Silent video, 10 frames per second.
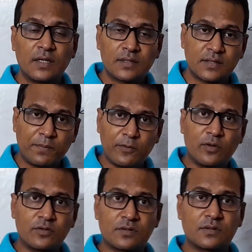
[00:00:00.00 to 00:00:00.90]

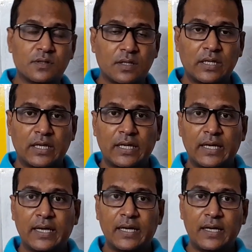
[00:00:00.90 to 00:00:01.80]
Suppose
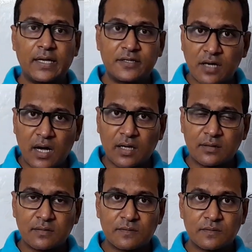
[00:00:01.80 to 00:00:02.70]
a
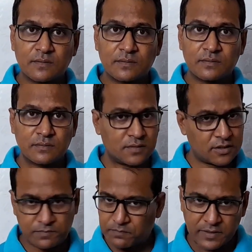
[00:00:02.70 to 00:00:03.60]
drug that
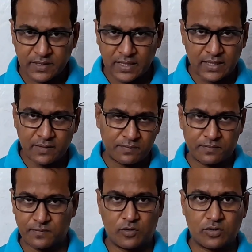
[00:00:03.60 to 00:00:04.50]
is basically
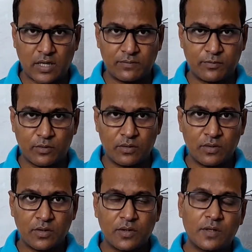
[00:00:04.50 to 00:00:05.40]
not
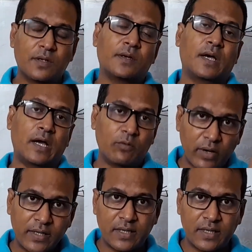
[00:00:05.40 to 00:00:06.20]
harmful, and when